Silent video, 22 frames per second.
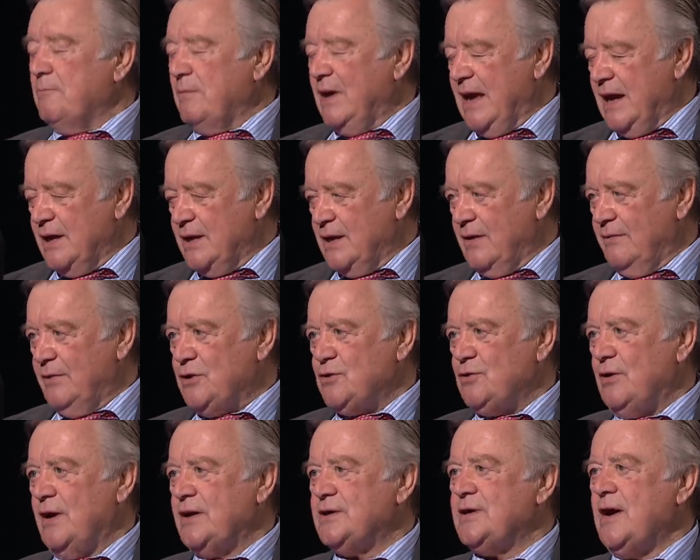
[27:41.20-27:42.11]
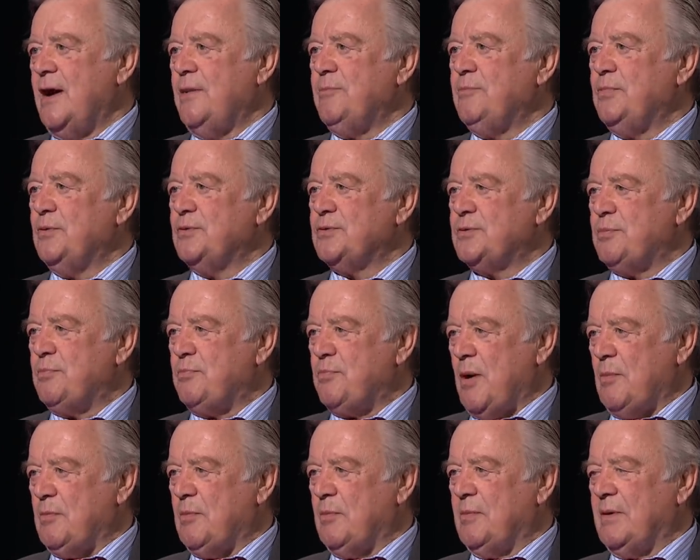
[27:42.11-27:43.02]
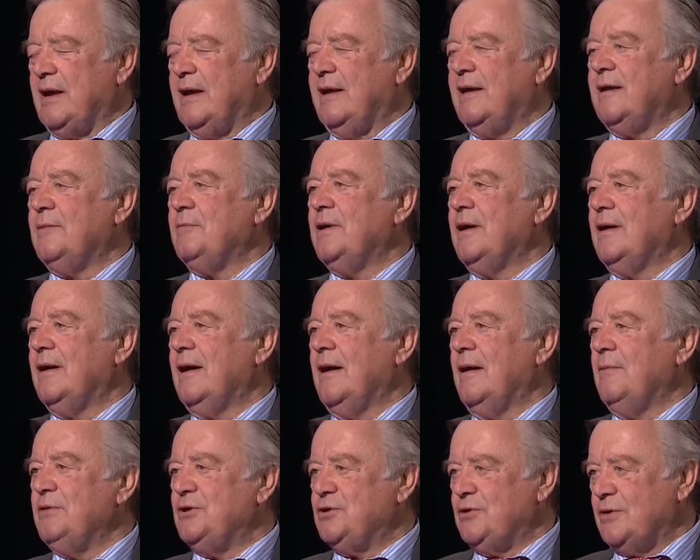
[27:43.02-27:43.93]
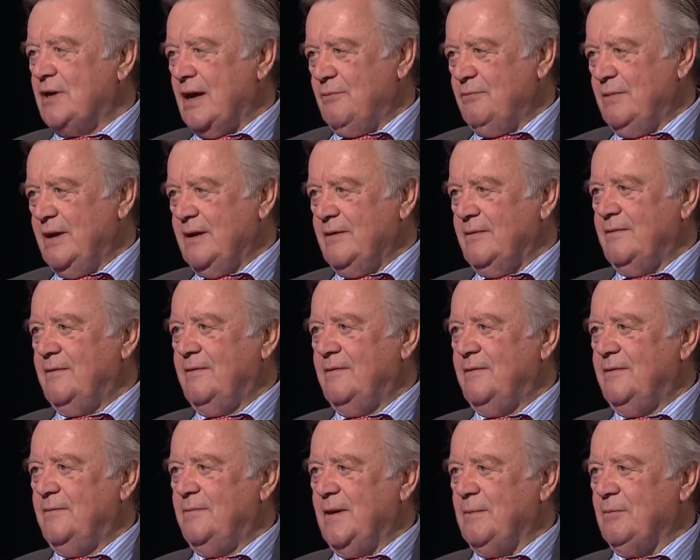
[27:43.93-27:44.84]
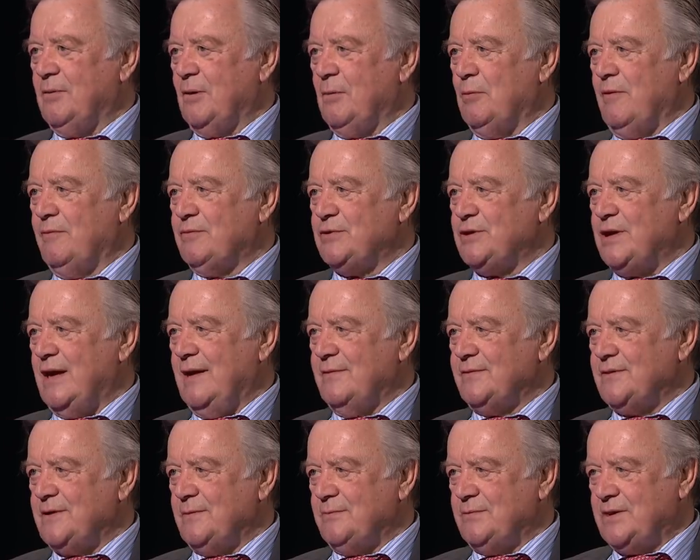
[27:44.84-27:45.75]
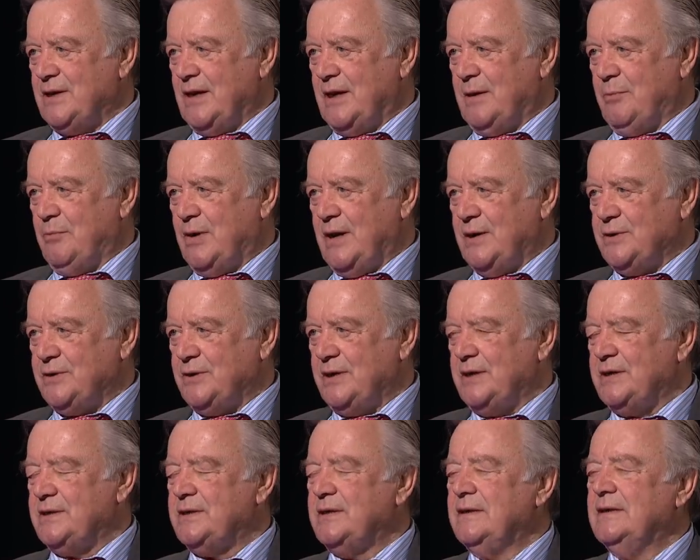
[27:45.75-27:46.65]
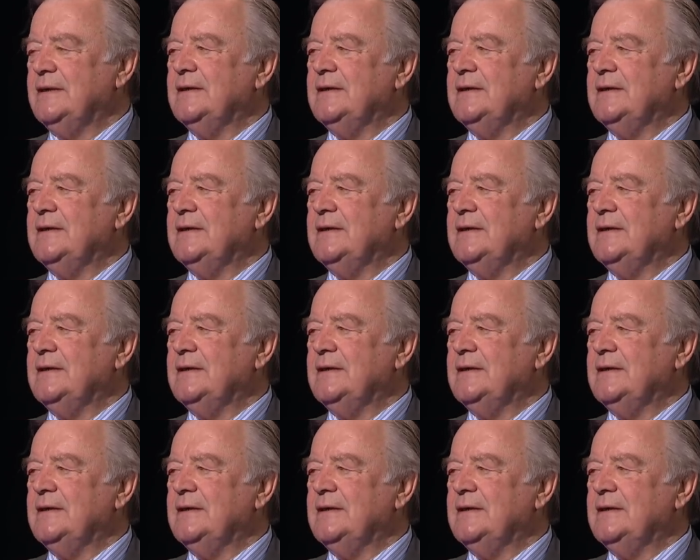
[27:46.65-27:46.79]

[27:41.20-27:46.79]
individual examples, probably, and we should get rid of people who obviously have some silly prejudice,